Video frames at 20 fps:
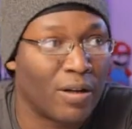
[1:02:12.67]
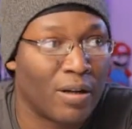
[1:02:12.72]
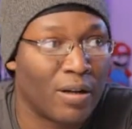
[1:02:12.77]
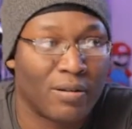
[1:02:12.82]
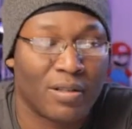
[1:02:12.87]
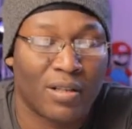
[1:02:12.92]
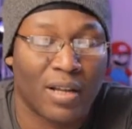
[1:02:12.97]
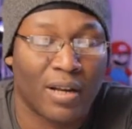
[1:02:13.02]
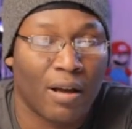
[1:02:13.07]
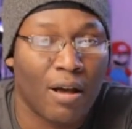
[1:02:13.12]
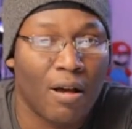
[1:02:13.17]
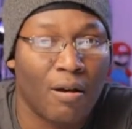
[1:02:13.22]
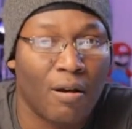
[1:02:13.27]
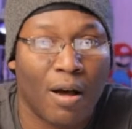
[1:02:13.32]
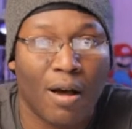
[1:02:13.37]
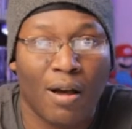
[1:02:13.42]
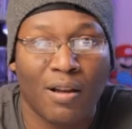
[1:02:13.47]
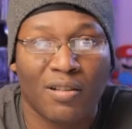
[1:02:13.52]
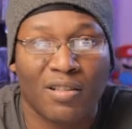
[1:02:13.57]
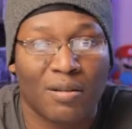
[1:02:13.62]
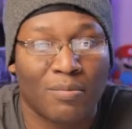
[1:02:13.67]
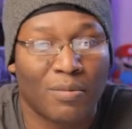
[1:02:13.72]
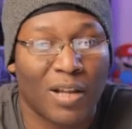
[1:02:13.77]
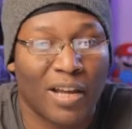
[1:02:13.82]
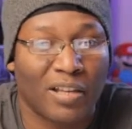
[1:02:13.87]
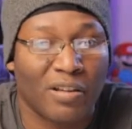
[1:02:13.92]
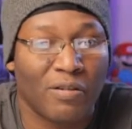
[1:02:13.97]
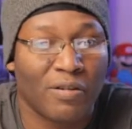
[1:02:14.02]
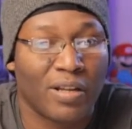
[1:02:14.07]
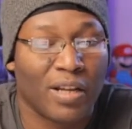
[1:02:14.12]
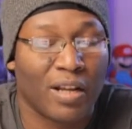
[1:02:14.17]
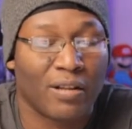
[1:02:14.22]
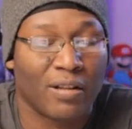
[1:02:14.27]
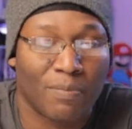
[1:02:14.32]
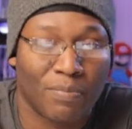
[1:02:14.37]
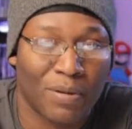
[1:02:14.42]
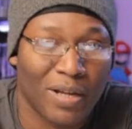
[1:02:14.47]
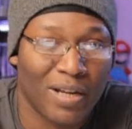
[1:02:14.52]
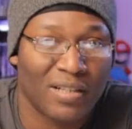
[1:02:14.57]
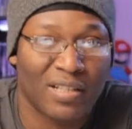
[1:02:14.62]
And I was like, oh, awesome. Like, you got
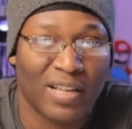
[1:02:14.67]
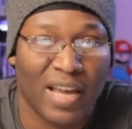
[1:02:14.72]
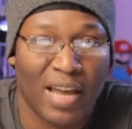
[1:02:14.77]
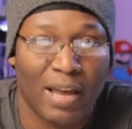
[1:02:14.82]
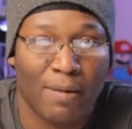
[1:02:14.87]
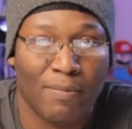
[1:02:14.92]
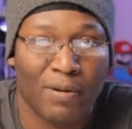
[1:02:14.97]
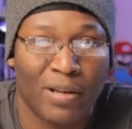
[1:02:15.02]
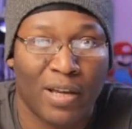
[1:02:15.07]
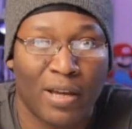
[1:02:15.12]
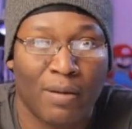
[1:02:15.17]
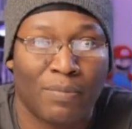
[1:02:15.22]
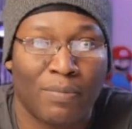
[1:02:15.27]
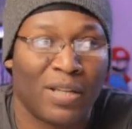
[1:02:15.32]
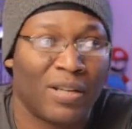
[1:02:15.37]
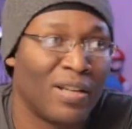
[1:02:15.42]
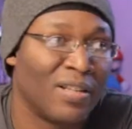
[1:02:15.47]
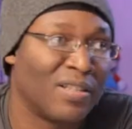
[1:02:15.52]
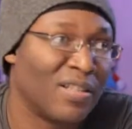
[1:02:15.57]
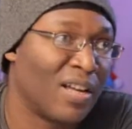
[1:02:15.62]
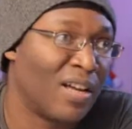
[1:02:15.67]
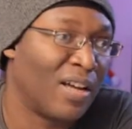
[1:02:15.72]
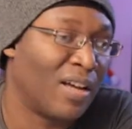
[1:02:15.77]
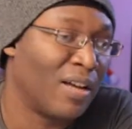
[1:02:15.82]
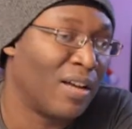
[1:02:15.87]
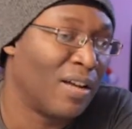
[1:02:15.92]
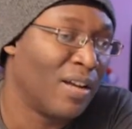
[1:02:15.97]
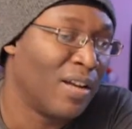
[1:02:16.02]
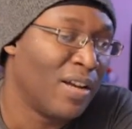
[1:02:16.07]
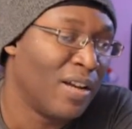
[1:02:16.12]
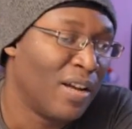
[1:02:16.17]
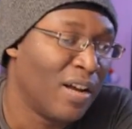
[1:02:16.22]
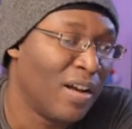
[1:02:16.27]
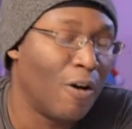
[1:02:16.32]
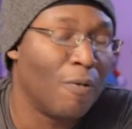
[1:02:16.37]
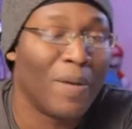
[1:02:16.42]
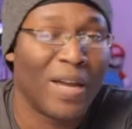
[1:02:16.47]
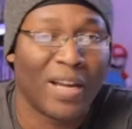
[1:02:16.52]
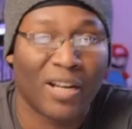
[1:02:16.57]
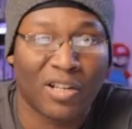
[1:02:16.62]
to play this game again because uh,
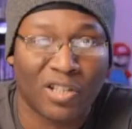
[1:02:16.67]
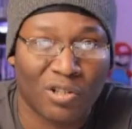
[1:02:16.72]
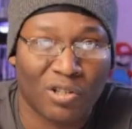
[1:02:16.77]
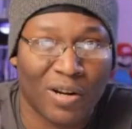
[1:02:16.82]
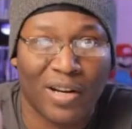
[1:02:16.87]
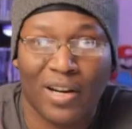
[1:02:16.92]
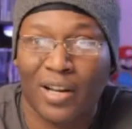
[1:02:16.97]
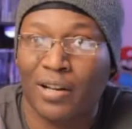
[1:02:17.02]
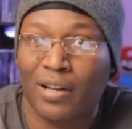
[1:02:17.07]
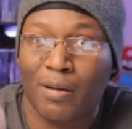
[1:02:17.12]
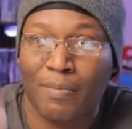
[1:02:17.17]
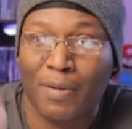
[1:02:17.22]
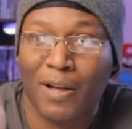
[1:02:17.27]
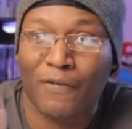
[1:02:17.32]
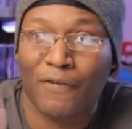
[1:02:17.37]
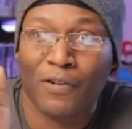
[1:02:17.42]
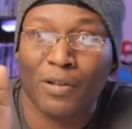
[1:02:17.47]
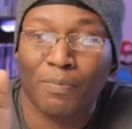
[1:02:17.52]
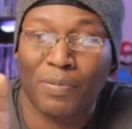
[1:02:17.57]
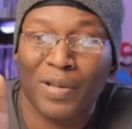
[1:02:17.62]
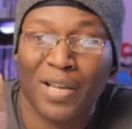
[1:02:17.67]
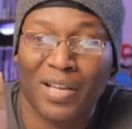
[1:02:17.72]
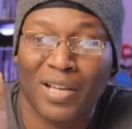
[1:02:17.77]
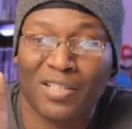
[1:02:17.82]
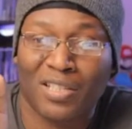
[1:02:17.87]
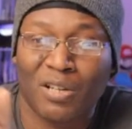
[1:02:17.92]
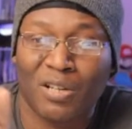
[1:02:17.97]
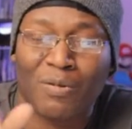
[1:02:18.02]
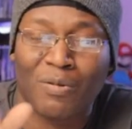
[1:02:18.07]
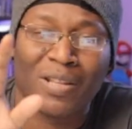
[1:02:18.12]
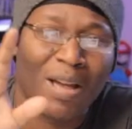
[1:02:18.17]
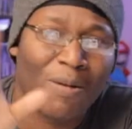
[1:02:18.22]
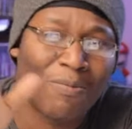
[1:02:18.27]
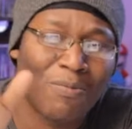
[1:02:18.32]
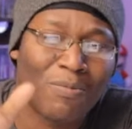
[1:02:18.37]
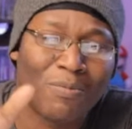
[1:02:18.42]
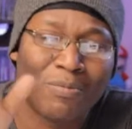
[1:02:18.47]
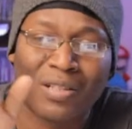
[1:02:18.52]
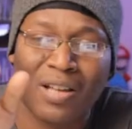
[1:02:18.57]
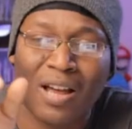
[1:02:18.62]
Omega Strain had come out for the PS2. And
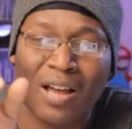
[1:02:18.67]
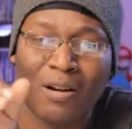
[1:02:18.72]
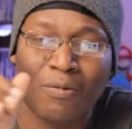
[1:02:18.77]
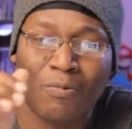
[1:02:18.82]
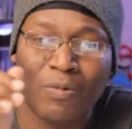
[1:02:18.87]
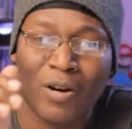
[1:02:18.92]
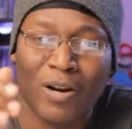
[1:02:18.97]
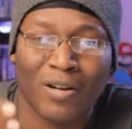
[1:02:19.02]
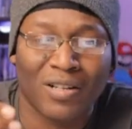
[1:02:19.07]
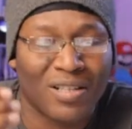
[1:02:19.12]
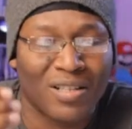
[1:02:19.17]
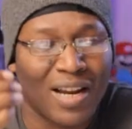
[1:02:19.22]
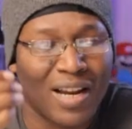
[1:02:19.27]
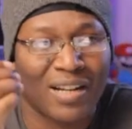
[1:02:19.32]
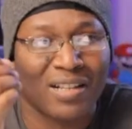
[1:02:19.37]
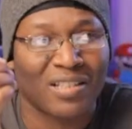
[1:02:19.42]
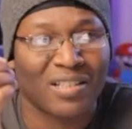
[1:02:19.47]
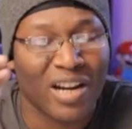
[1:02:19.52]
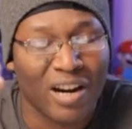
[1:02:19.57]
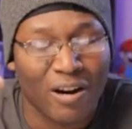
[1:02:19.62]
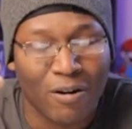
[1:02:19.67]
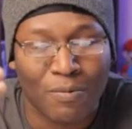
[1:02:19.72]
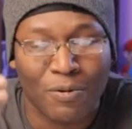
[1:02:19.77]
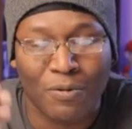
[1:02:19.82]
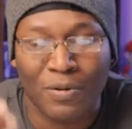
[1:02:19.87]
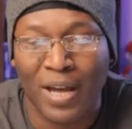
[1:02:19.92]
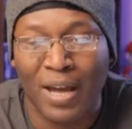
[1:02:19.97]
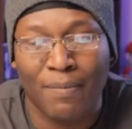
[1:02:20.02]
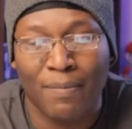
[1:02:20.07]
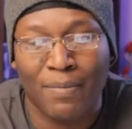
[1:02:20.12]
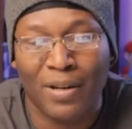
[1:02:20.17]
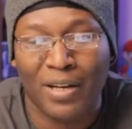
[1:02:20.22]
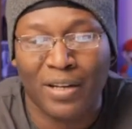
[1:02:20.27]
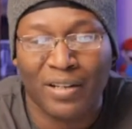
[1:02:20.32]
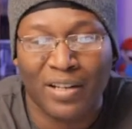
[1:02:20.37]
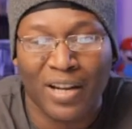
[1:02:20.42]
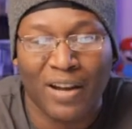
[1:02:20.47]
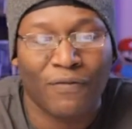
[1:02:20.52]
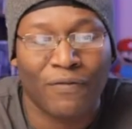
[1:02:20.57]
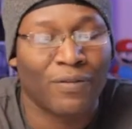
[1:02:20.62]
that one was kind of weird. It's not a terrible game, but
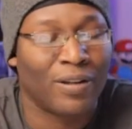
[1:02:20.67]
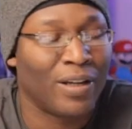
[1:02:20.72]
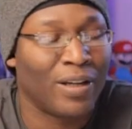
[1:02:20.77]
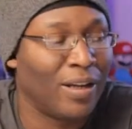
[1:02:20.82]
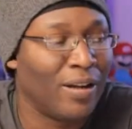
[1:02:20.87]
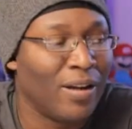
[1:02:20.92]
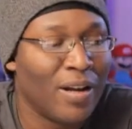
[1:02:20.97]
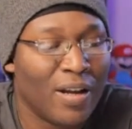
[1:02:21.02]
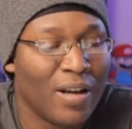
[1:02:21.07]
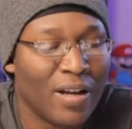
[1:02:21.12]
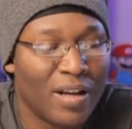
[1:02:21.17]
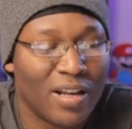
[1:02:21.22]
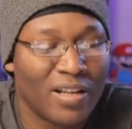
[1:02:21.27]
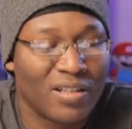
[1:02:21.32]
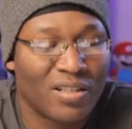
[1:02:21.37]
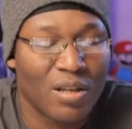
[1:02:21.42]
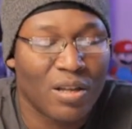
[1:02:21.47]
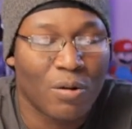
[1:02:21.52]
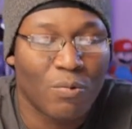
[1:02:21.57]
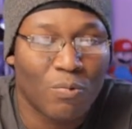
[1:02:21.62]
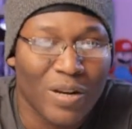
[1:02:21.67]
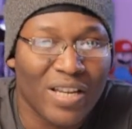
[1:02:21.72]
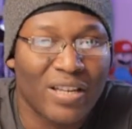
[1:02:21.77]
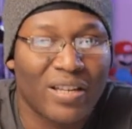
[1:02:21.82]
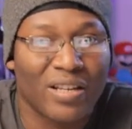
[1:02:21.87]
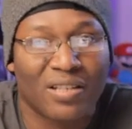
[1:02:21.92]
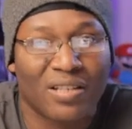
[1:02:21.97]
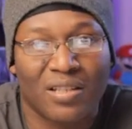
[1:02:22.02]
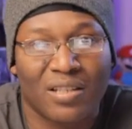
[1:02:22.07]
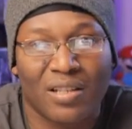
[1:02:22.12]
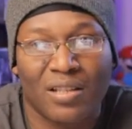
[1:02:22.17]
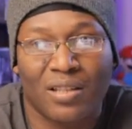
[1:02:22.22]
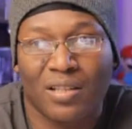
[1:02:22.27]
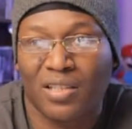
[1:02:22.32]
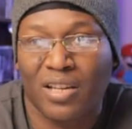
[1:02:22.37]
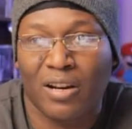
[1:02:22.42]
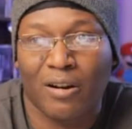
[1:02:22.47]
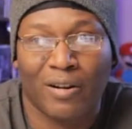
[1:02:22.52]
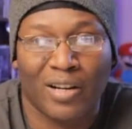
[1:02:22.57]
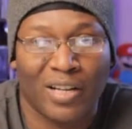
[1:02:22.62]
it definitely is the weakest in
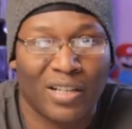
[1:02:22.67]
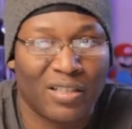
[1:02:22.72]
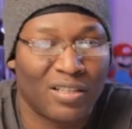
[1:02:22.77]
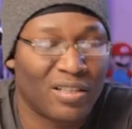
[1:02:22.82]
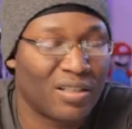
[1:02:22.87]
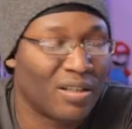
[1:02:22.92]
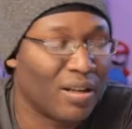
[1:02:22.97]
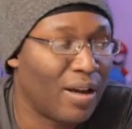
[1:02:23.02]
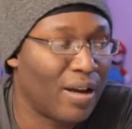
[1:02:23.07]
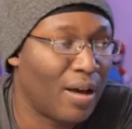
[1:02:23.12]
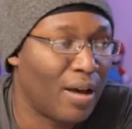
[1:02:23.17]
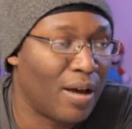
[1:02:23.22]
the series.